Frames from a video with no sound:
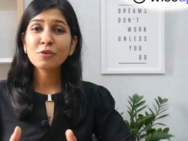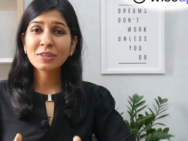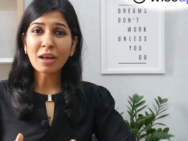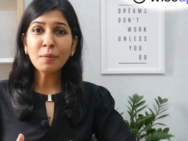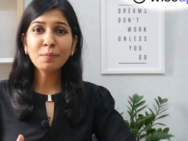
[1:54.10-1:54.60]
For
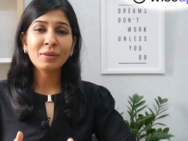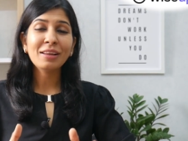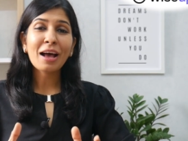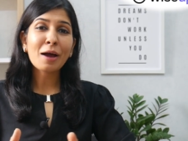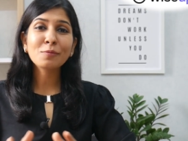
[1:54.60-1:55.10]

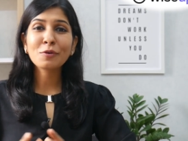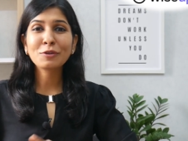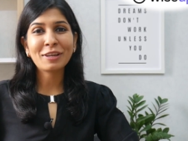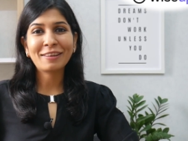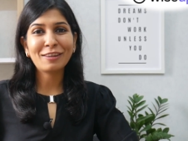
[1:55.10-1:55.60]
example, I'm going
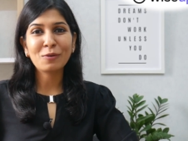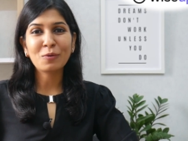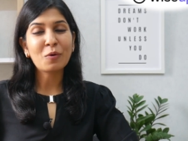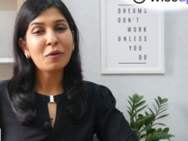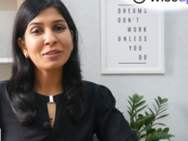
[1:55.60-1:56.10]
to take the
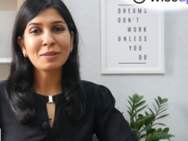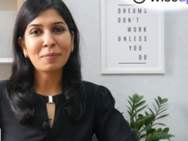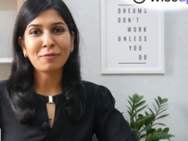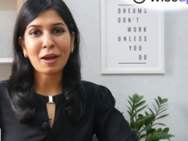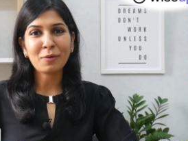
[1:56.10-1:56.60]
logo of
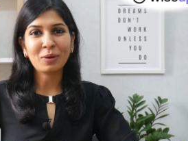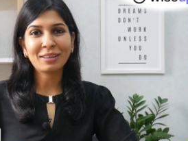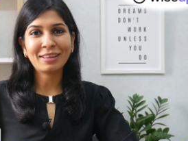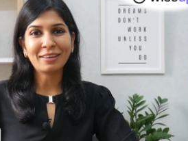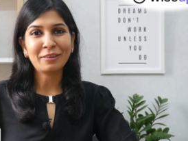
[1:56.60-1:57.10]
Simplify
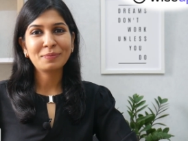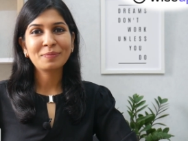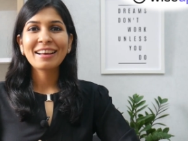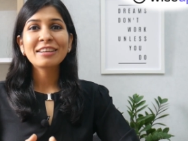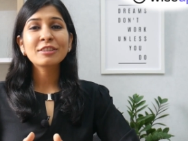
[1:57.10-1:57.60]
Work here.
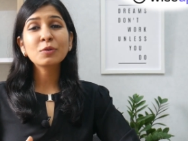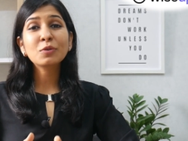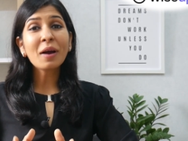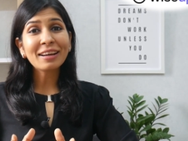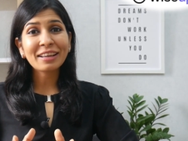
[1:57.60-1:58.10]
So
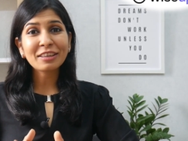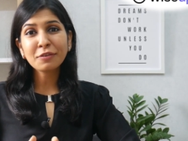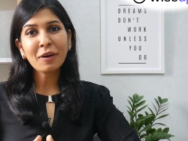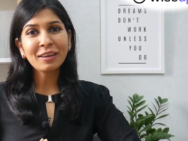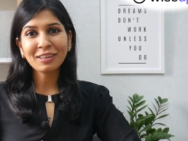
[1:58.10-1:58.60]
to
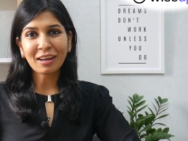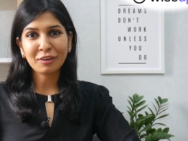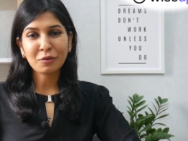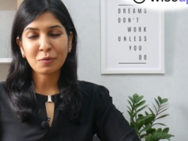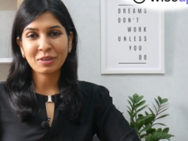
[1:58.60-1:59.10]
identify the
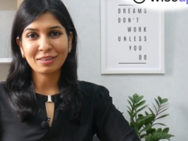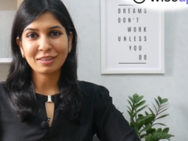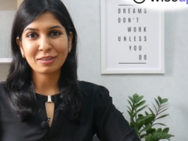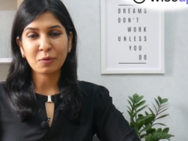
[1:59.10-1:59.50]
color code in this